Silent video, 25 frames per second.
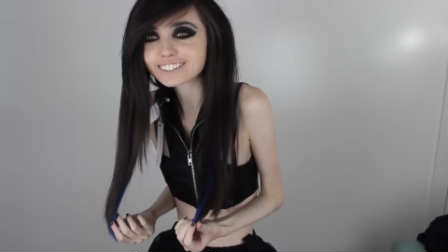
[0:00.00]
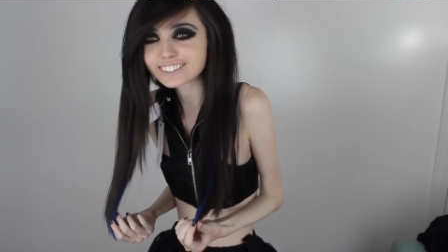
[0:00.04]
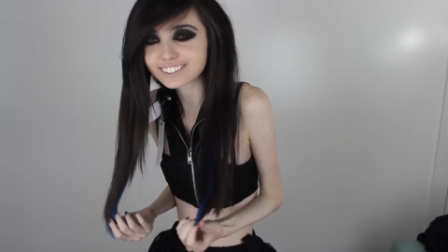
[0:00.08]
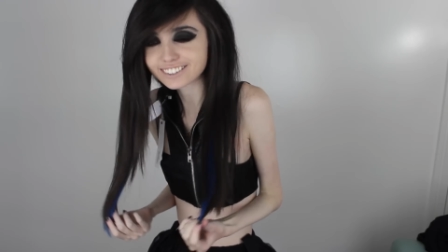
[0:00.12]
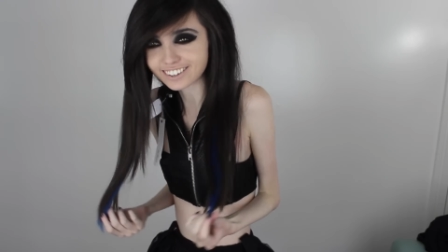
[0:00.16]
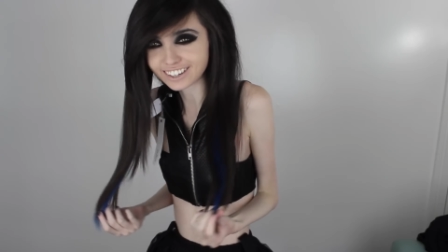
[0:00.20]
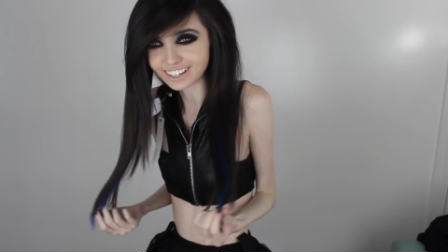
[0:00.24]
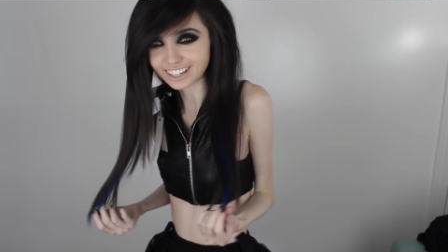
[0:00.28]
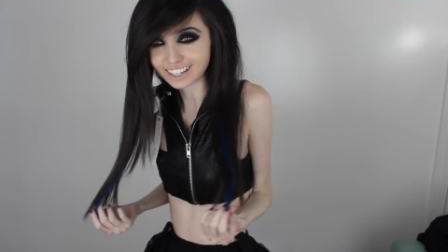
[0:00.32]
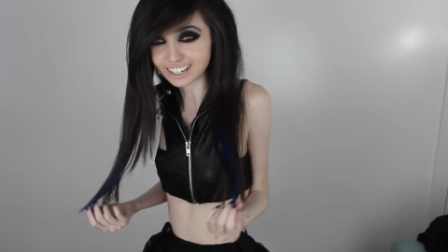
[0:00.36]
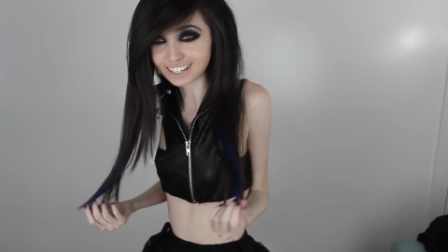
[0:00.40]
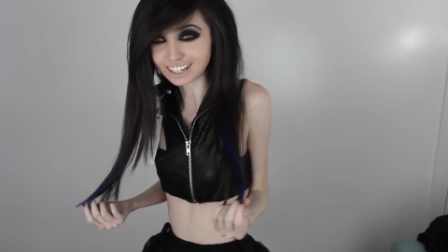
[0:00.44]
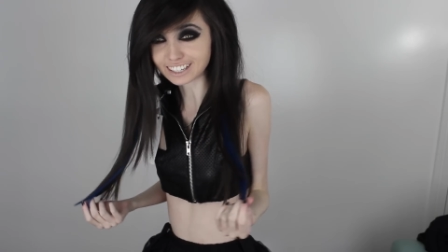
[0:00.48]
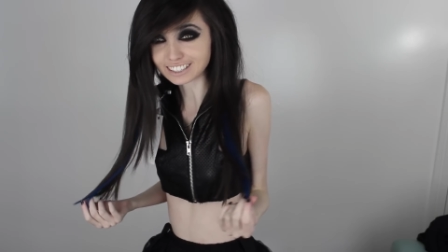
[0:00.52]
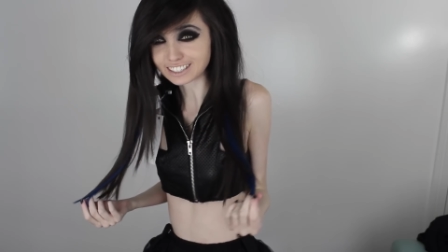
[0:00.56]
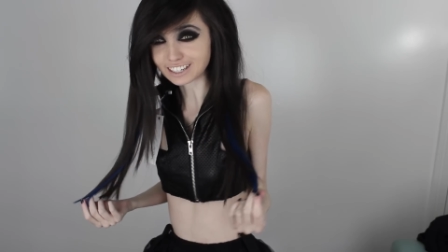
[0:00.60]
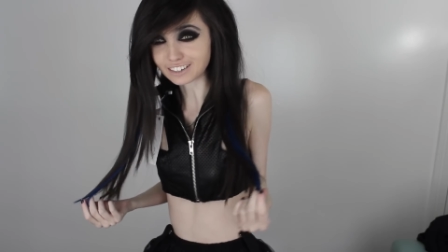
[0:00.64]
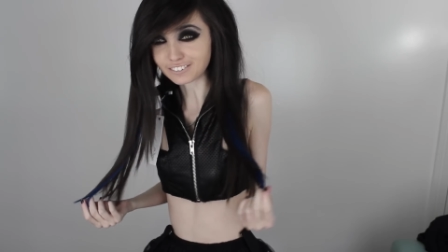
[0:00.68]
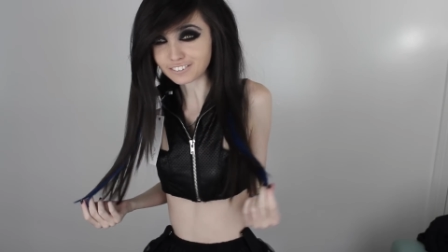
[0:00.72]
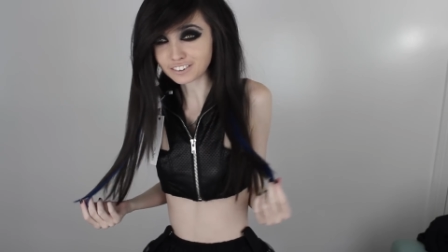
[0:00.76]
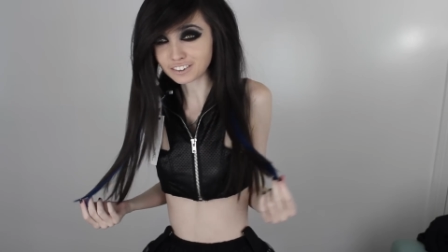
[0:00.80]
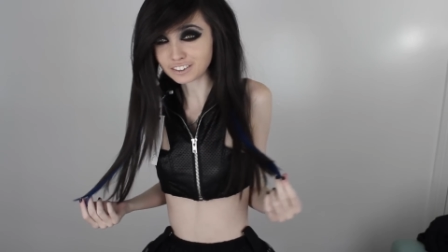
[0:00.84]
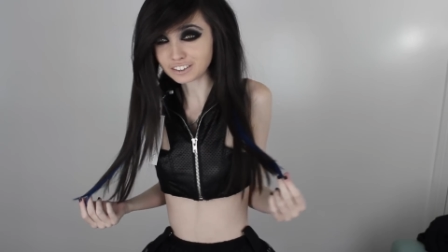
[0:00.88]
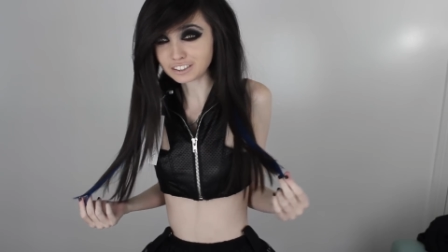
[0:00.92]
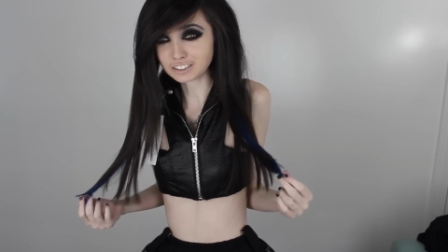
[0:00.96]
So like I
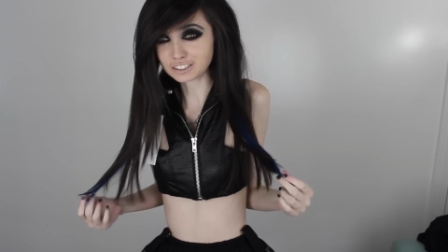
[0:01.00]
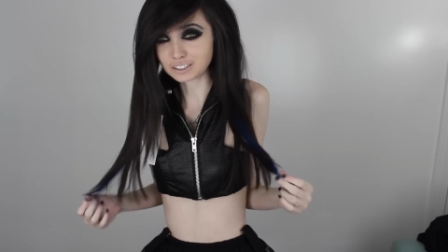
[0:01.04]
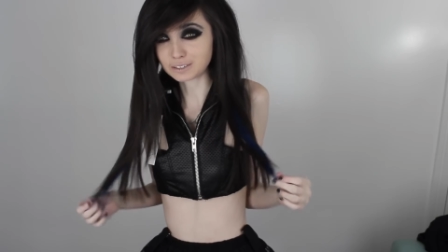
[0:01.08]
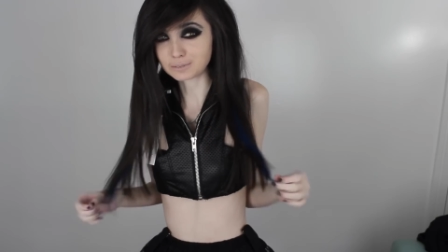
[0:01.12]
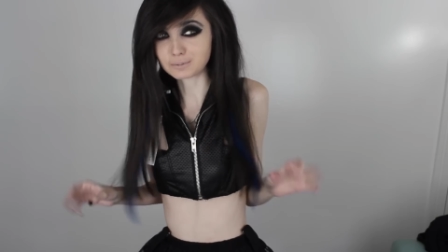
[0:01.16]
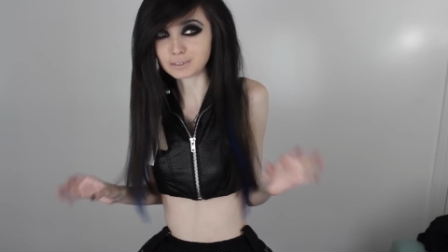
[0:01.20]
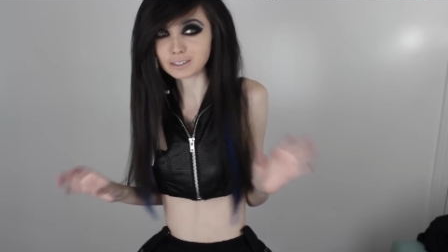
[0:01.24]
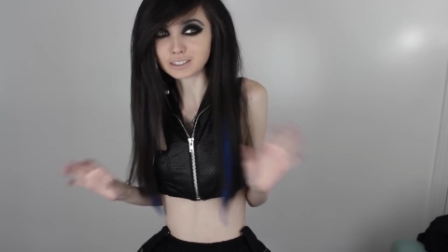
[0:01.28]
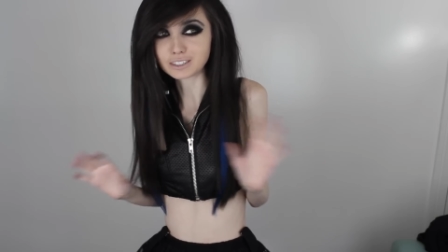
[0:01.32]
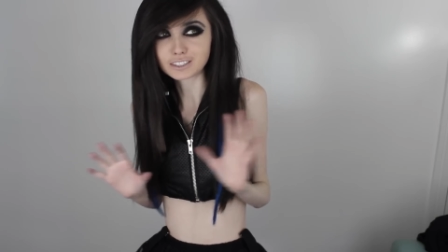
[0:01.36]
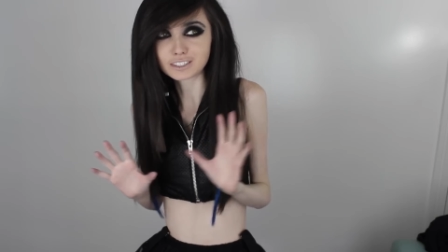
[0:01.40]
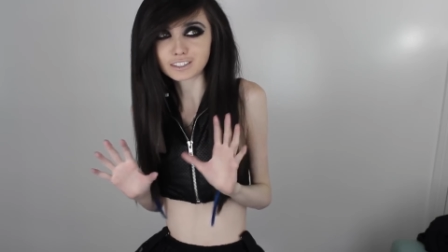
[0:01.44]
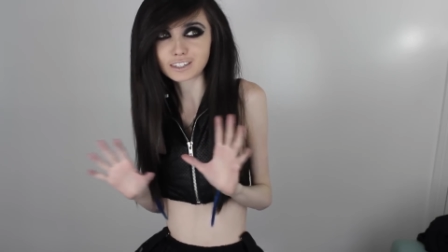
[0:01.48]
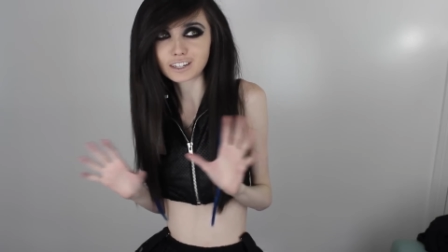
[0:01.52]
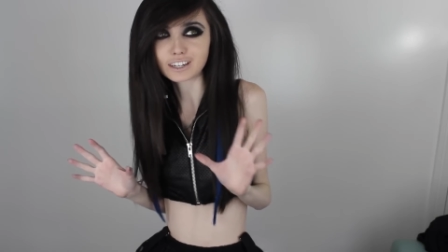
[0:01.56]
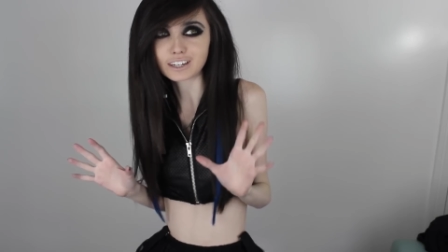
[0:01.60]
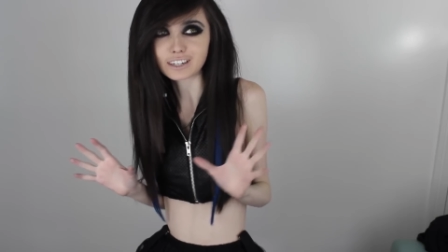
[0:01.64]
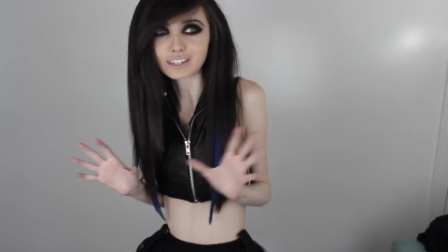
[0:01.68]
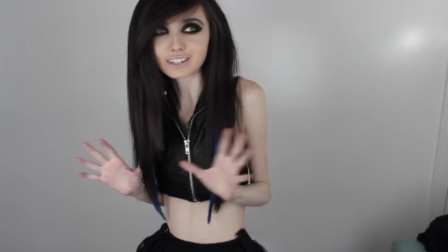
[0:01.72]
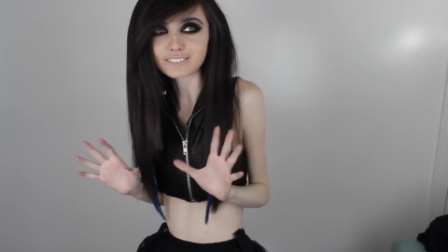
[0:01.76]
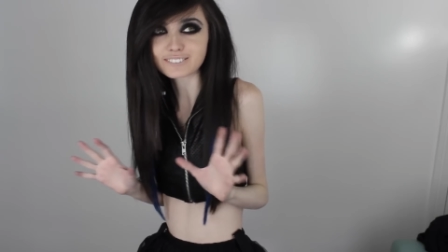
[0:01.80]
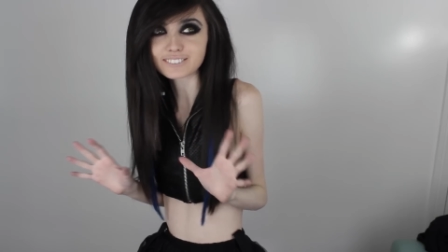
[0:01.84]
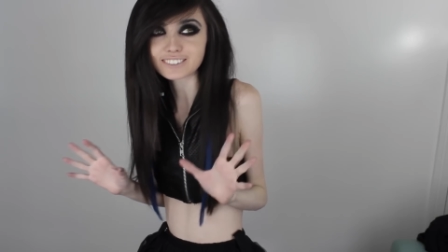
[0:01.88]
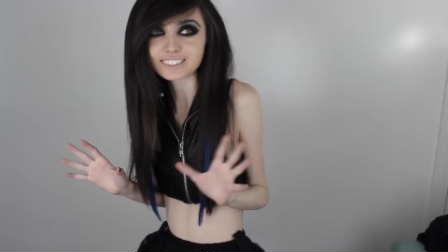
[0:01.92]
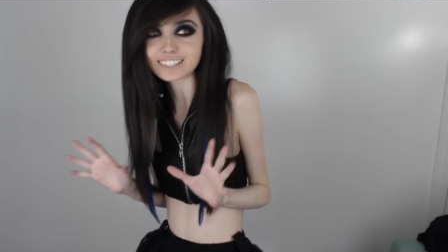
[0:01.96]
definitely didn't mean to
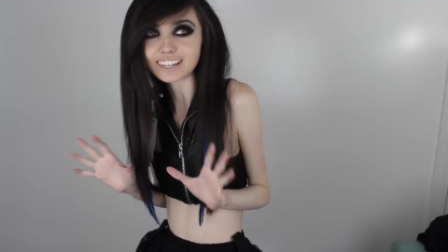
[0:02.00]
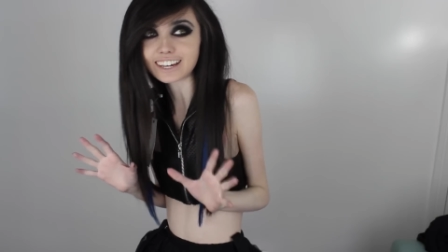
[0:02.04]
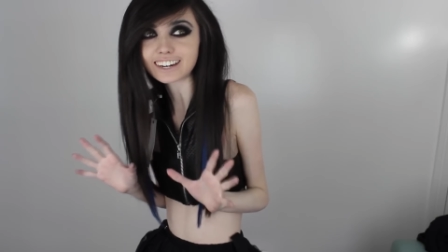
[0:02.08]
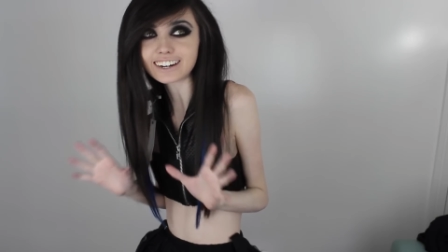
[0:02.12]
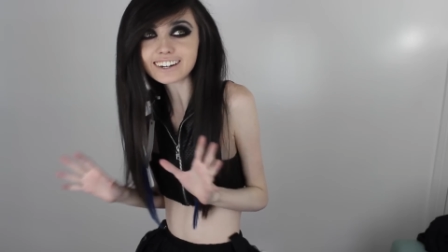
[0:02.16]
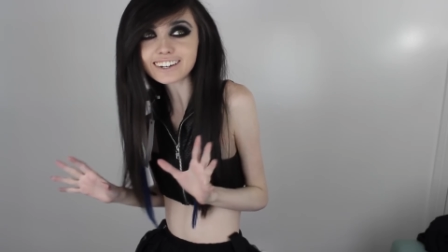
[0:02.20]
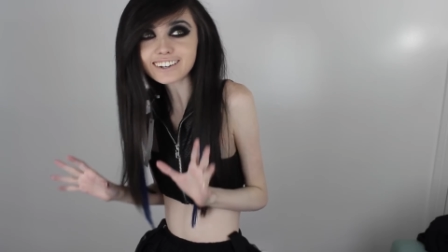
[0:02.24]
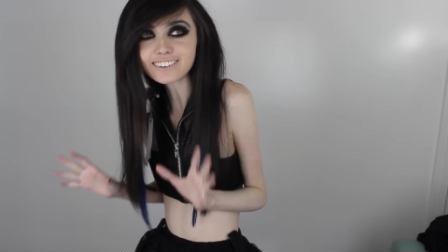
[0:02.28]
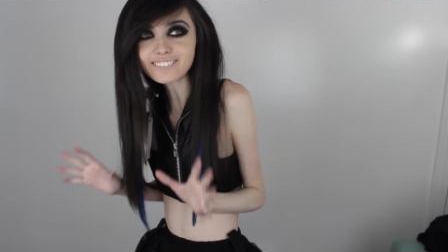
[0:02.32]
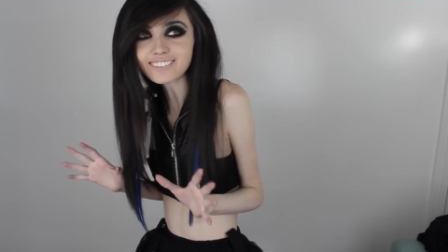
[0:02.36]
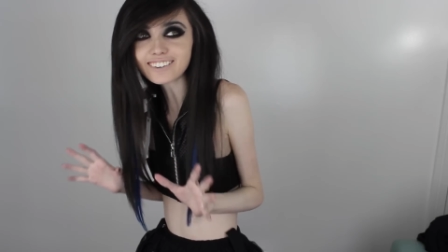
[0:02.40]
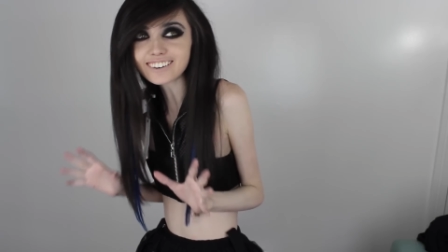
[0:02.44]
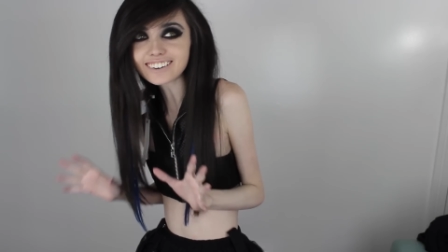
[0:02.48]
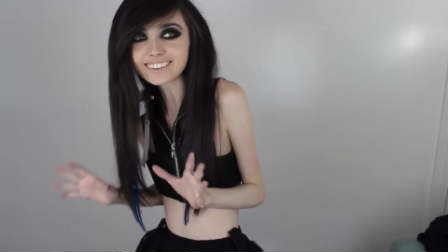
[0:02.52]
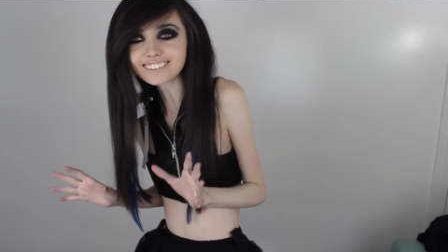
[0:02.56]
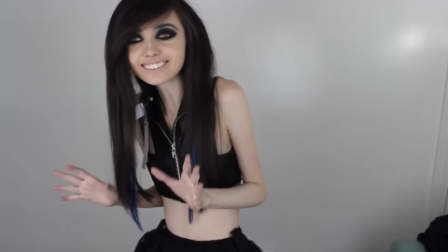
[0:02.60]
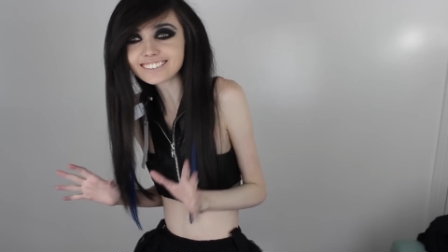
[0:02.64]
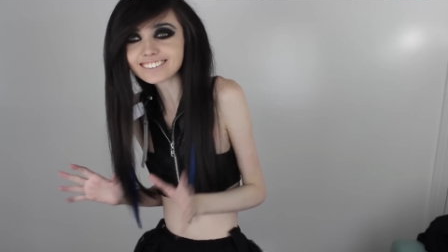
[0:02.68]
like upset anyone.